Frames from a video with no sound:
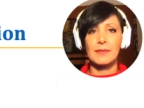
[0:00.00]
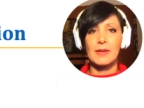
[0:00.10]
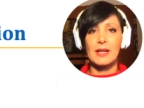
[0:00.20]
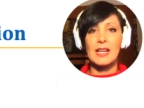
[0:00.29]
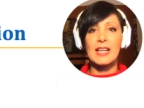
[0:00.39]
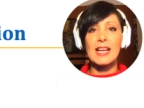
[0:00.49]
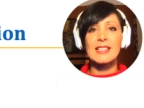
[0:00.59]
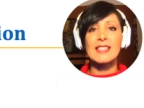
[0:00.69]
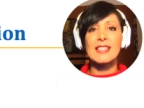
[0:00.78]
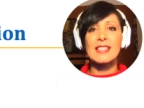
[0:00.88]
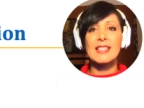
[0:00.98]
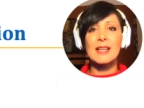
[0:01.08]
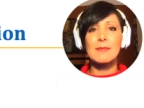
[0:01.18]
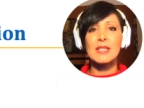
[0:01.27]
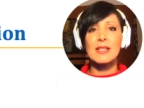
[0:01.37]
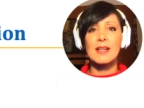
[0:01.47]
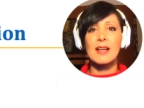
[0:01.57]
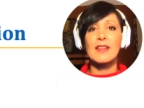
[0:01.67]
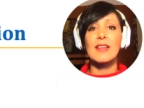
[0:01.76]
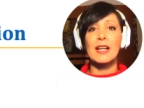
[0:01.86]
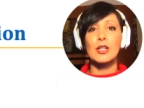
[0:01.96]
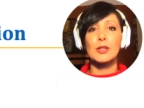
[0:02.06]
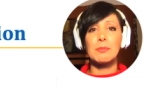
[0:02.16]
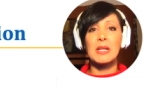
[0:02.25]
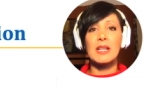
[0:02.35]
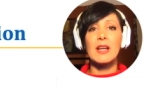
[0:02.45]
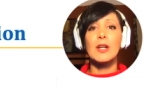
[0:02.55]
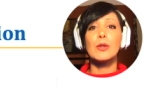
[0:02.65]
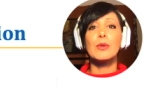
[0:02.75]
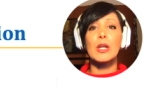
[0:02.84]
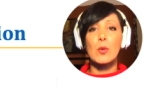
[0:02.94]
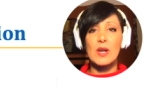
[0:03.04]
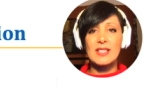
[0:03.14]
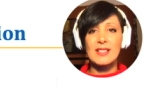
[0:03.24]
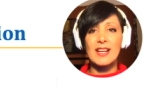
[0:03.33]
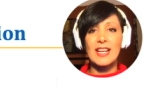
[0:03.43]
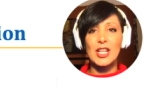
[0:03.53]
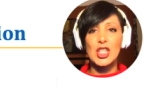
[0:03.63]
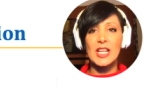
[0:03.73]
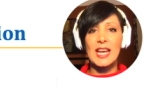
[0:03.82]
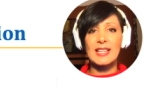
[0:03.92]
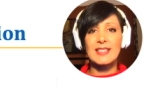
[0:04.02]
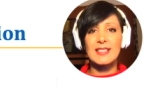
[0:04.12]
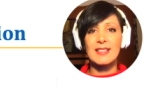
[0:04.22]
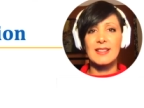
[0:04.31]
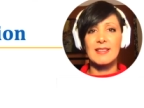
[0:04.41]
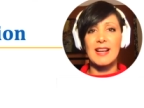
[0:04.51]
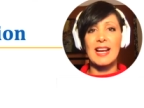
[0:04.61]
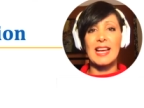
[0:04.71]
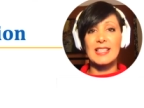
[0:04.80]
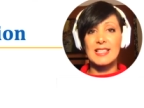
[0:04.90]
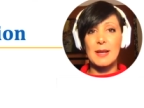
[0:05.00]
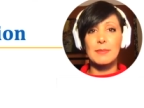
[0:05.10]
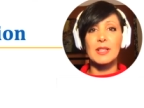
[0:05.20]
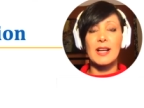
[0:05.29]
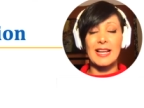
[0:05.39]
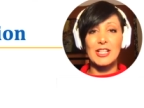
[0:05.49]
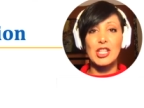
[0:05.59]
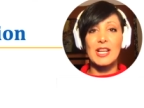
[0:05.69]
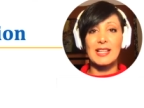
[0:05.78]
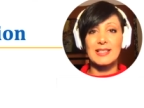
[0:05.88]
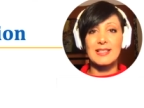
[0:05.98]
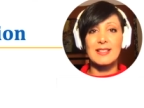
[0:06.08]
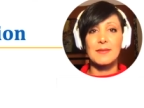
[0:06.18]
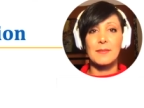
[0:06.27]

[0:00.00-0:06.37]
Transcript: In end systems, that could be request connection X and accept connection X.